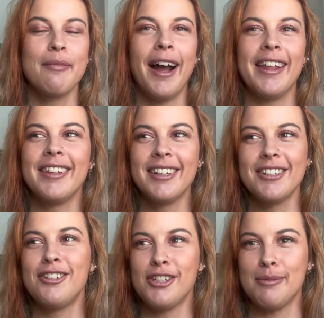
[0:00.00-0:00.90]
I think
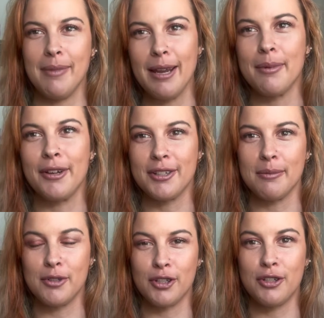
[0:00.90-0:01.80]
it's just me because
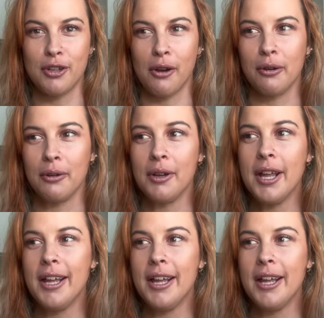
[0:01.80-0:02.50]
I'm just so